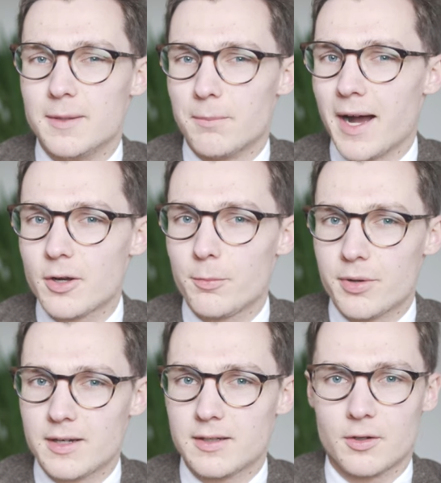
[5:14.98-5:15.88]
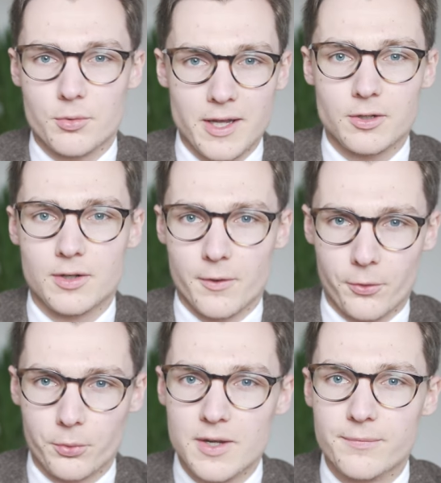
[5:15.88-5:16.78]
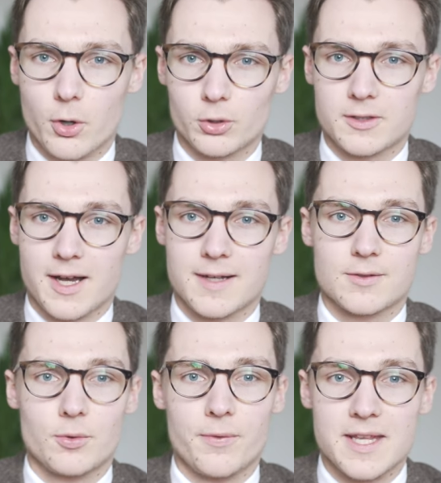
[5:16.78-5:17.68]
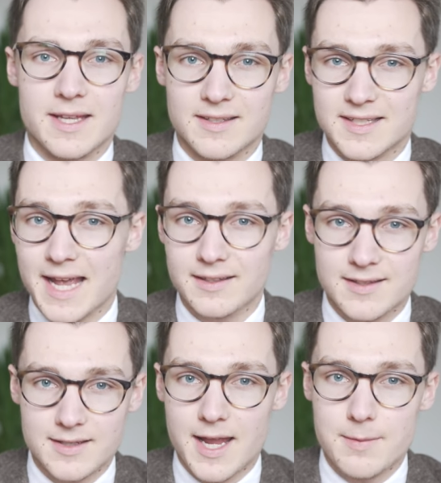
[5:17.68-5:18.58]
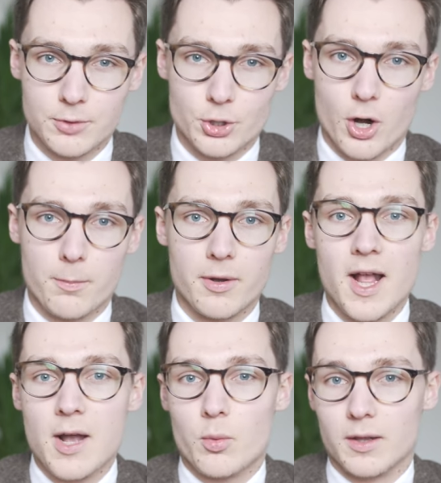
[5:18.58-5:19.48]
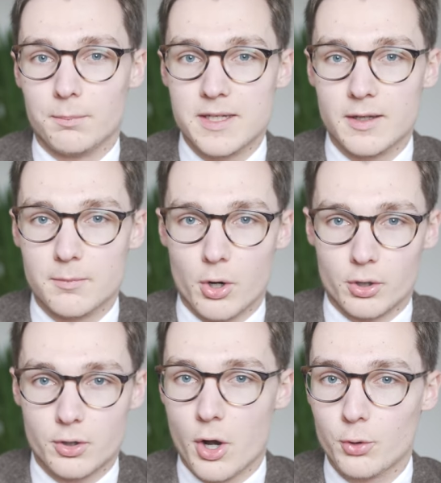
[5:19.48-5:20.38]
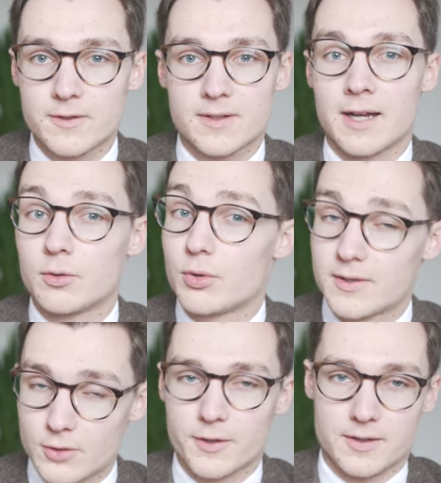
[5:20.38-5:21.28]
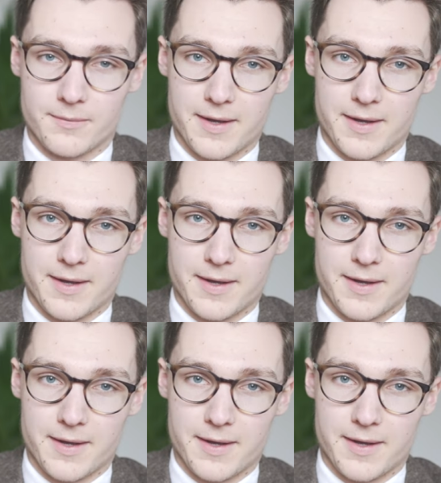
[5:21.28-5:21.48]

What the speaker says: In my opinion, regular 3-fold ties do the exact same job while being more cost and resource